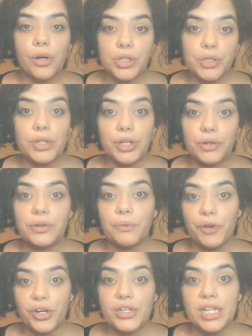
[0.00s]

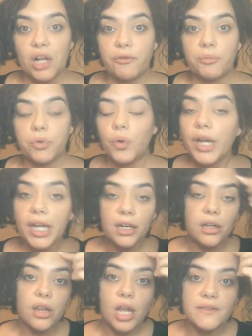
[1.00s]
For your self-employed,
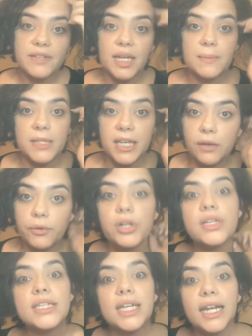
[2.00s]
a lot of times like
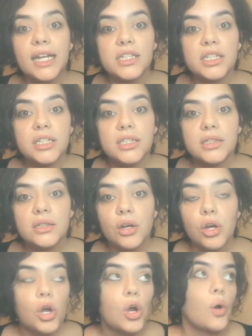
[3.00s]
real estate agents,
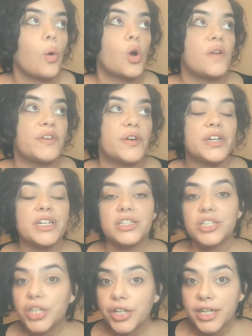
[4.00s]
or if you're in
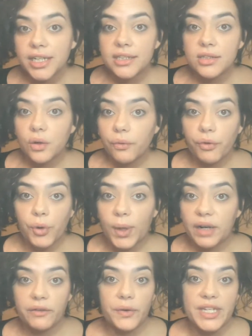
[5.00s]
insurance or for whatever